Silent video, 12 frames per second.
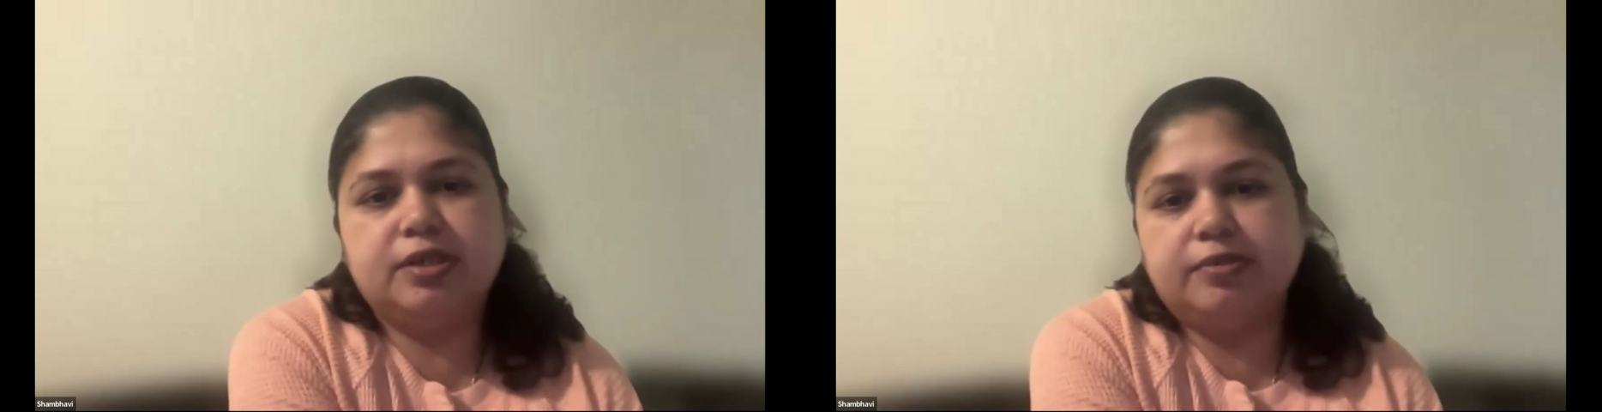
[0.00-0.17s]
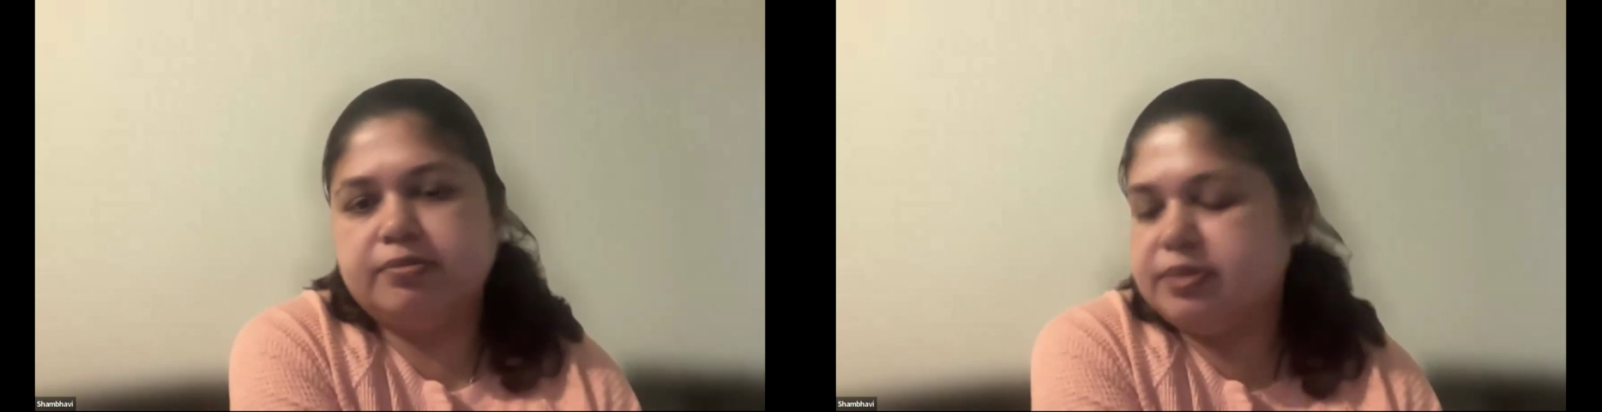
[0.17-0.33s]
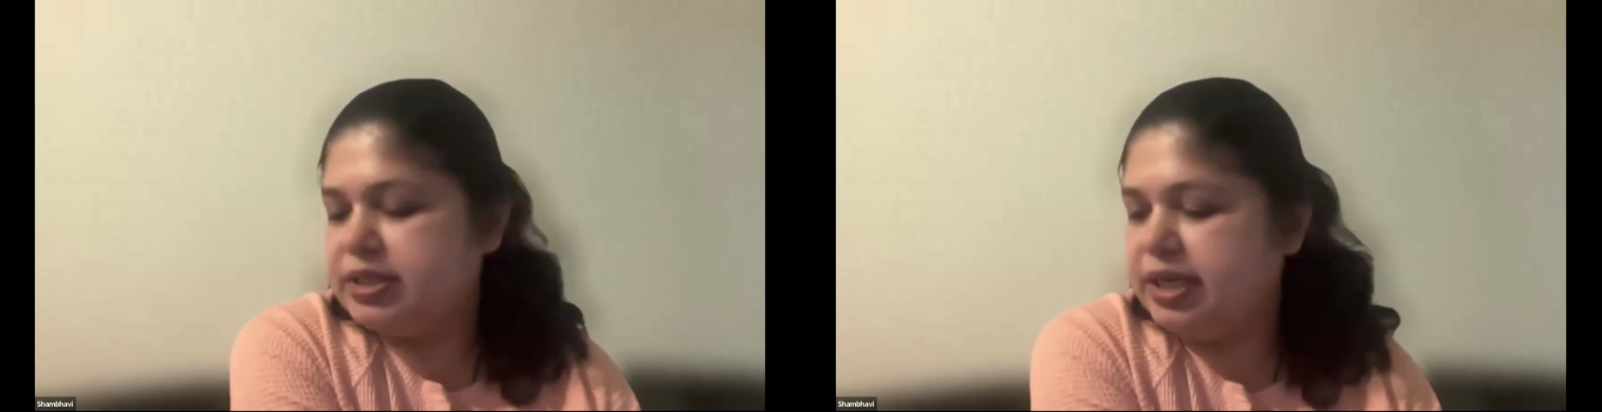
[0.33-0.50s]

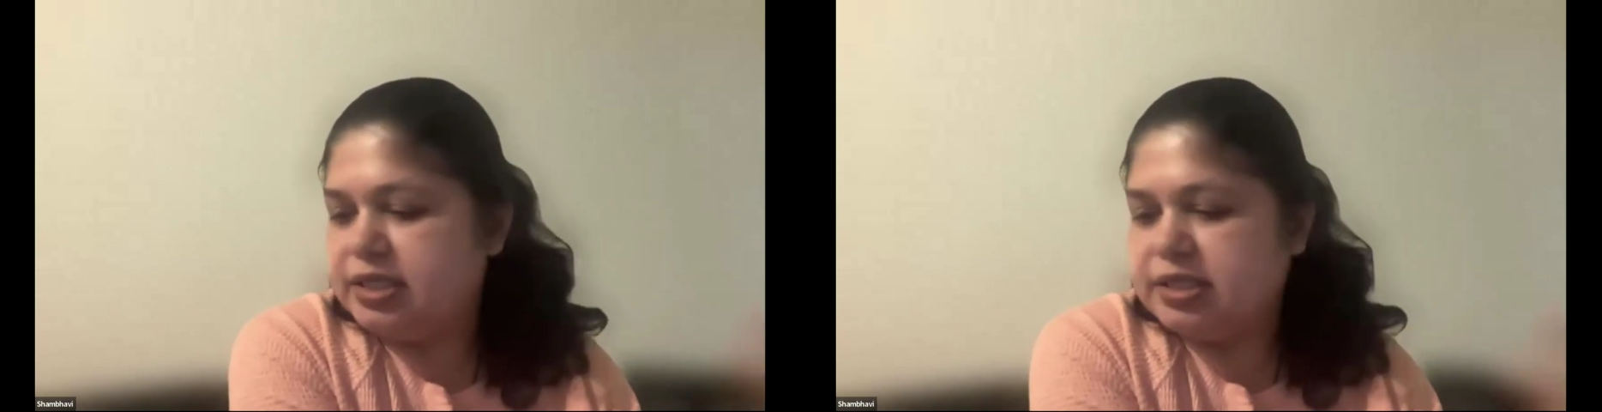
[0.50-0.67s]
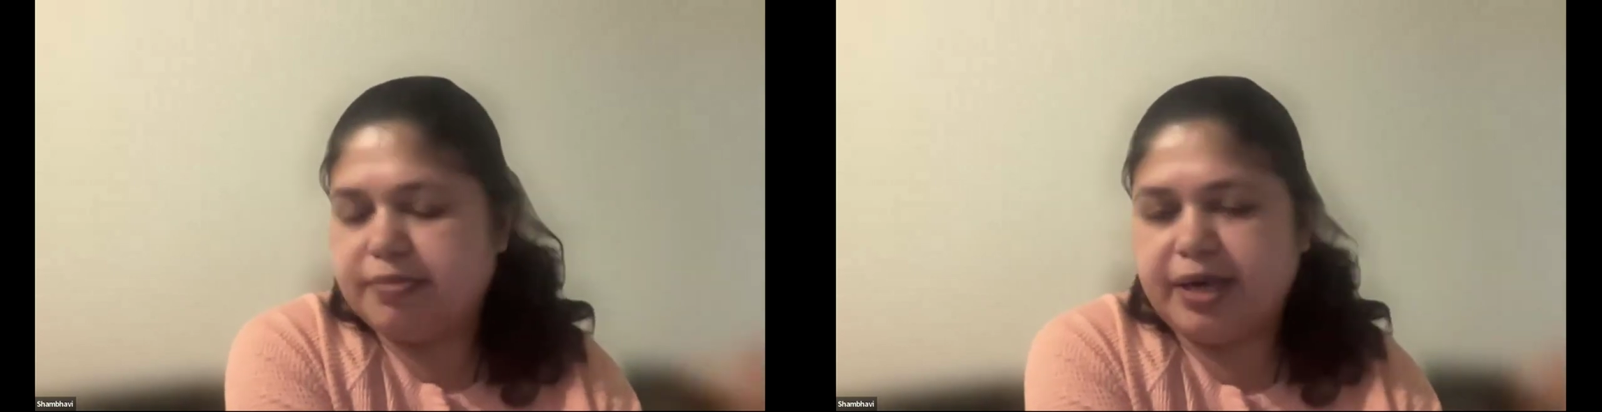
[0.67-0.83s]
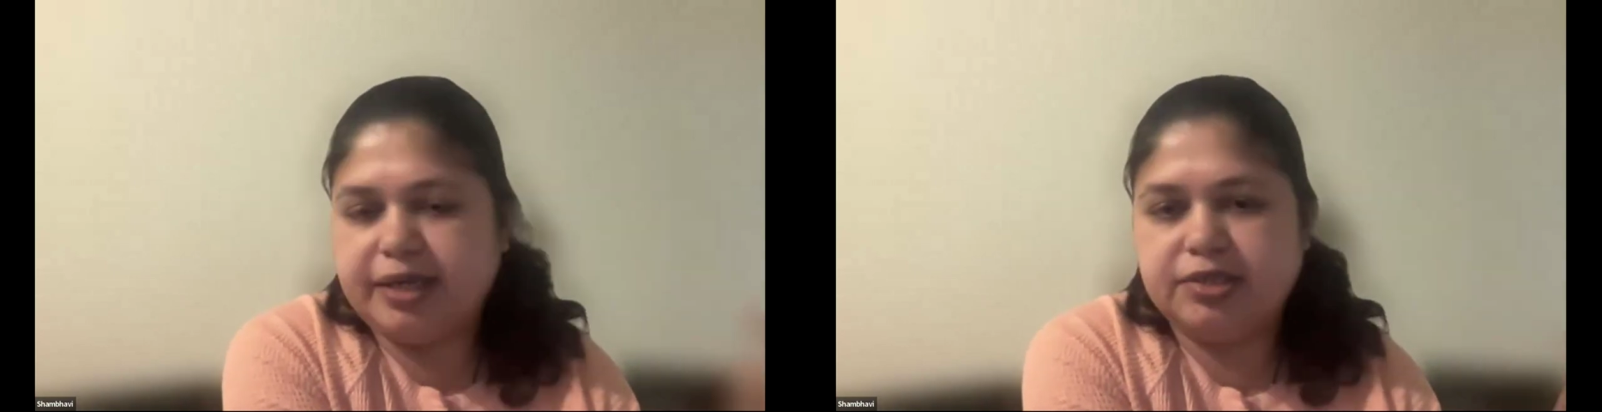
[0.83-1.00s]
Some
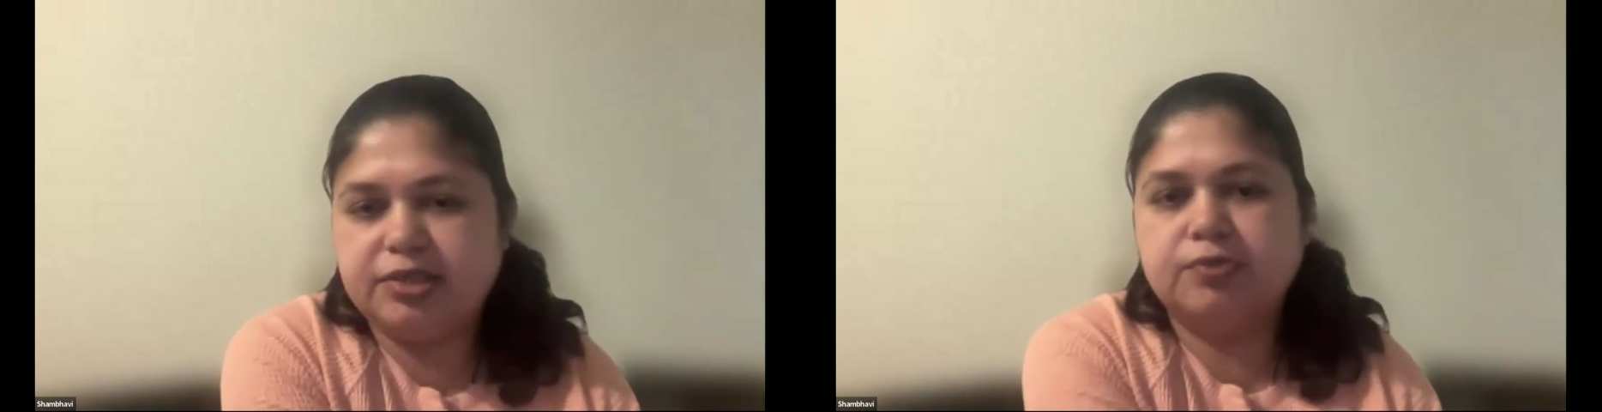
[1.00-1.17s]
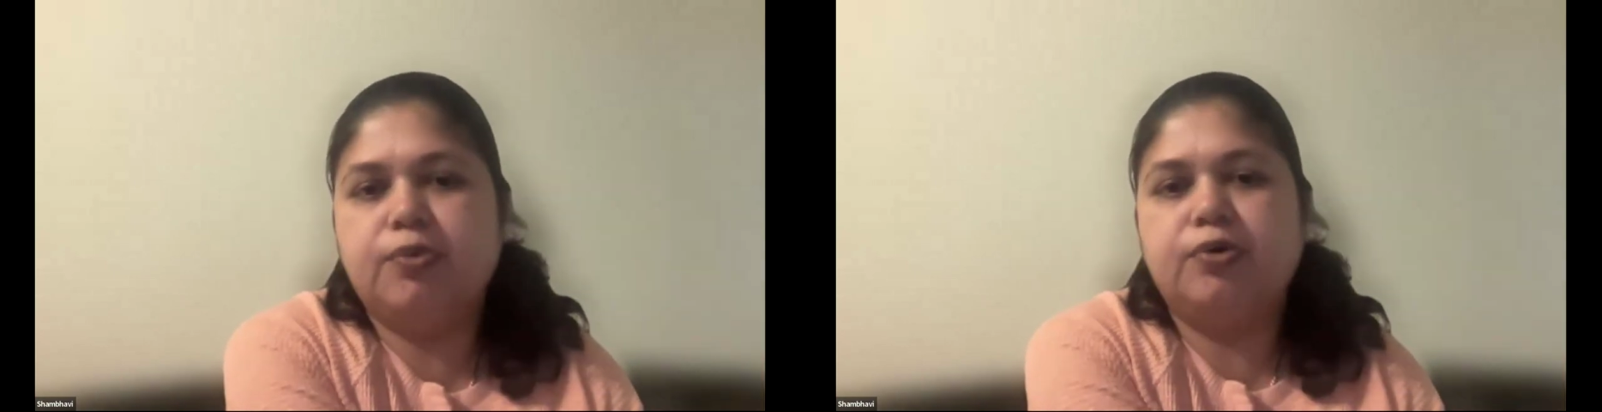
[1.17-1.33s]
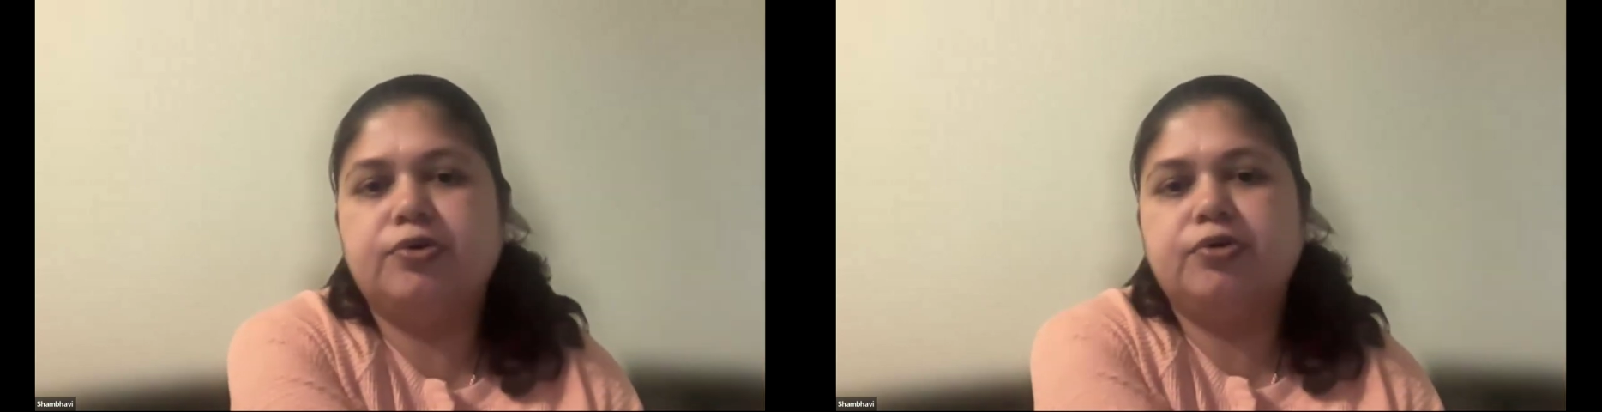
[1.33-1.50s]
states might
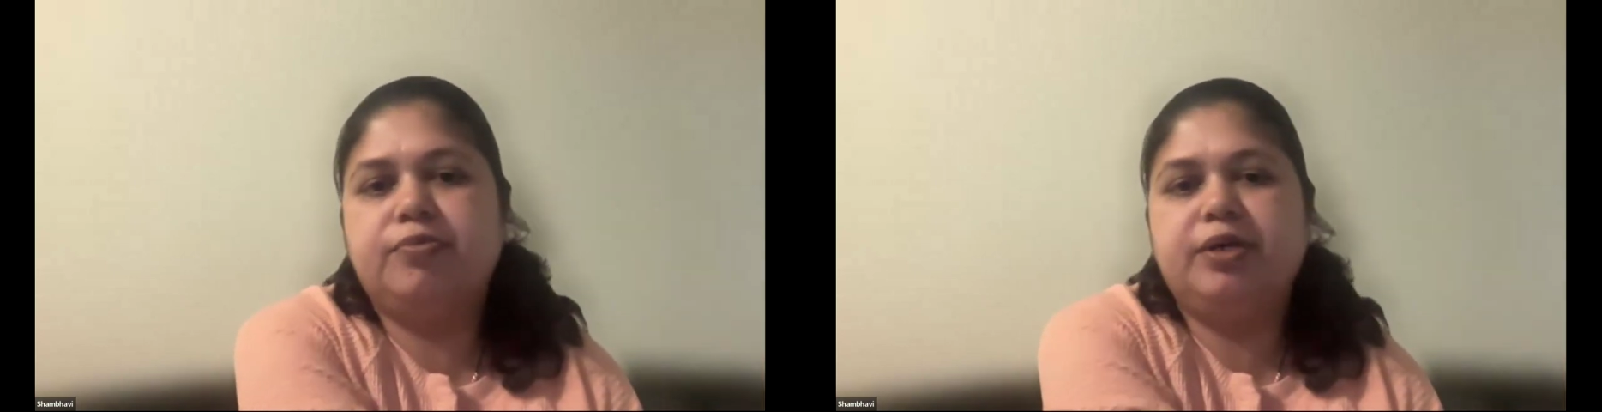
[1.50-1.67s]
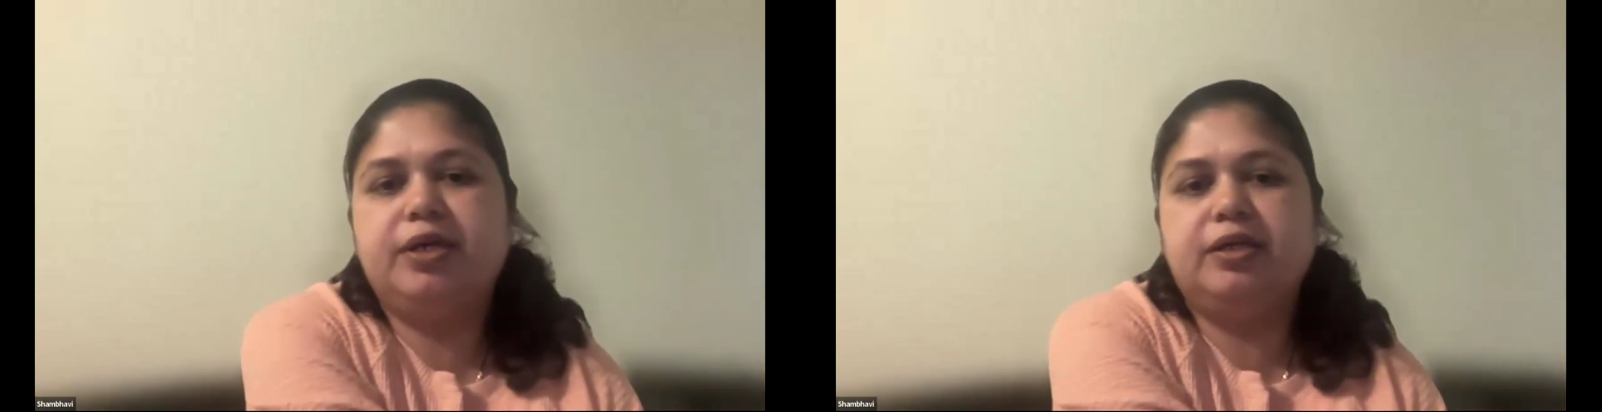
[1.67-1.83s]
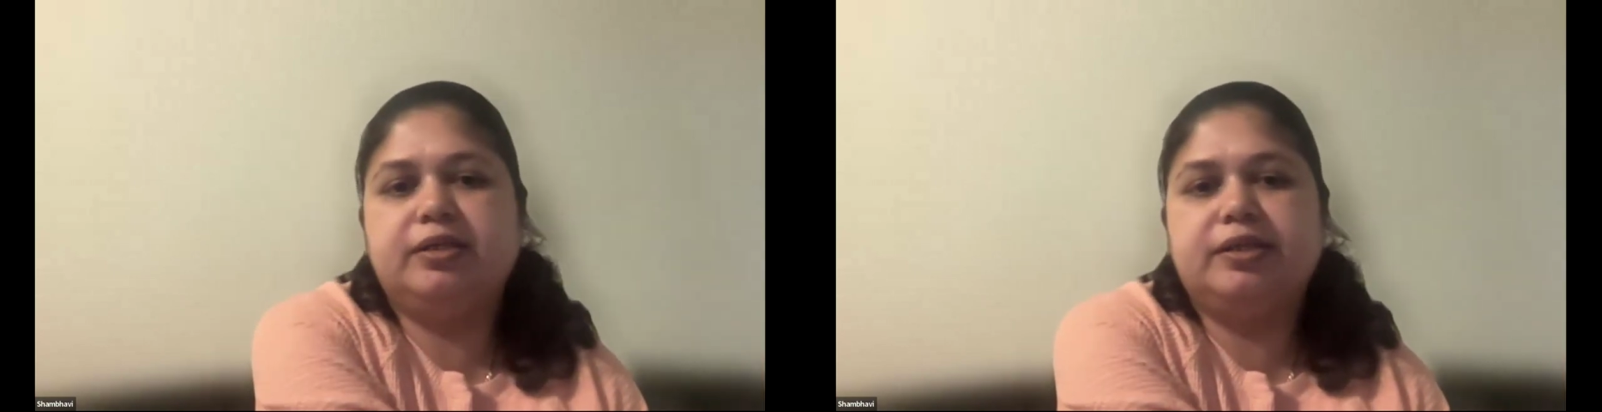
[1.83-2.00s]
just want
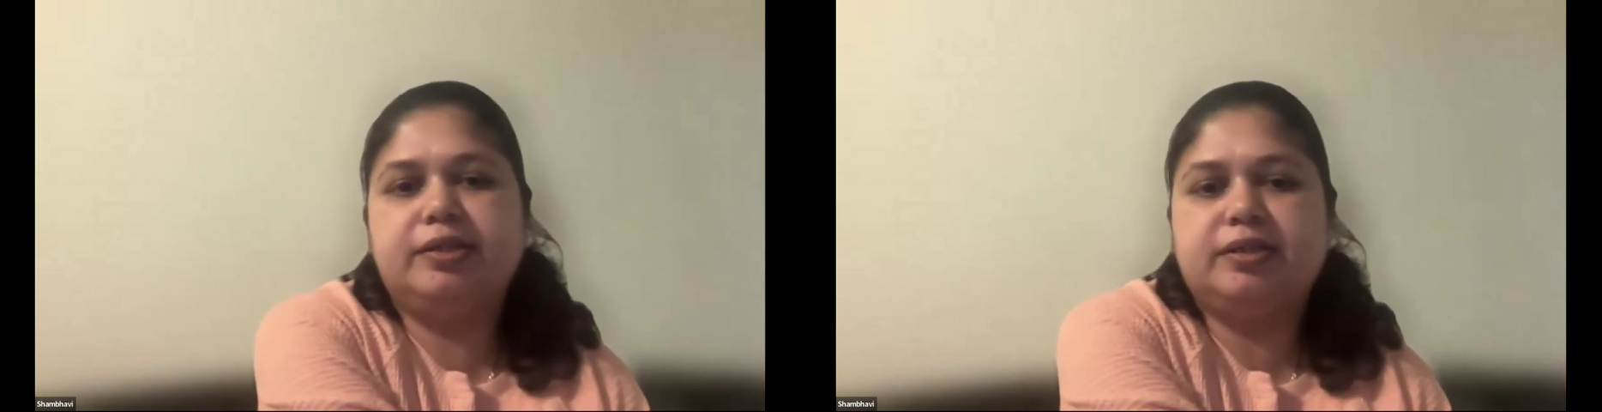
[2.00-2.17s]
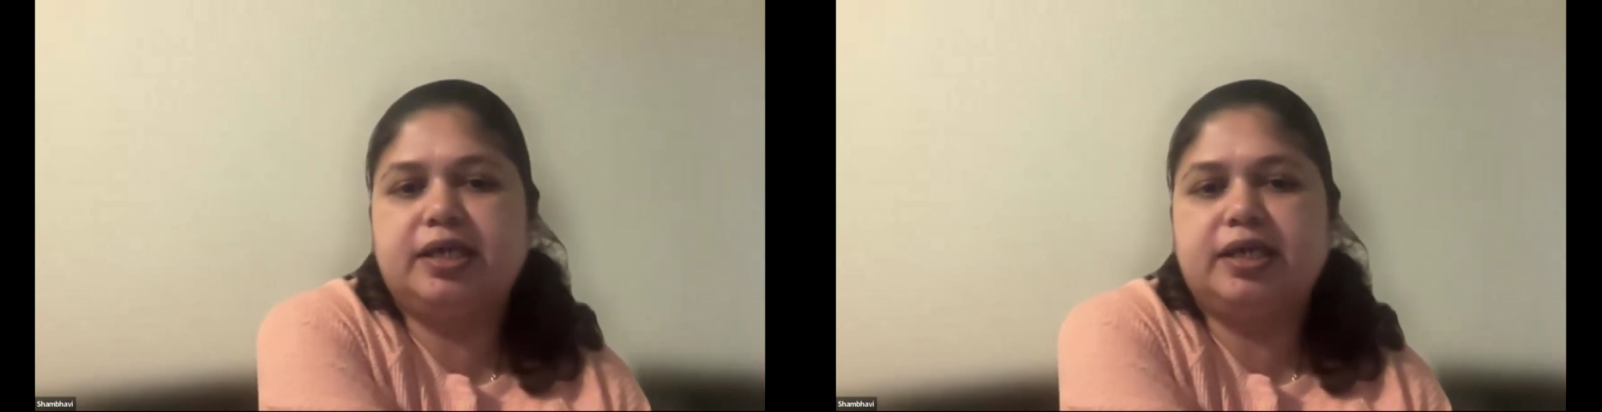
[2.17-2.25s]
to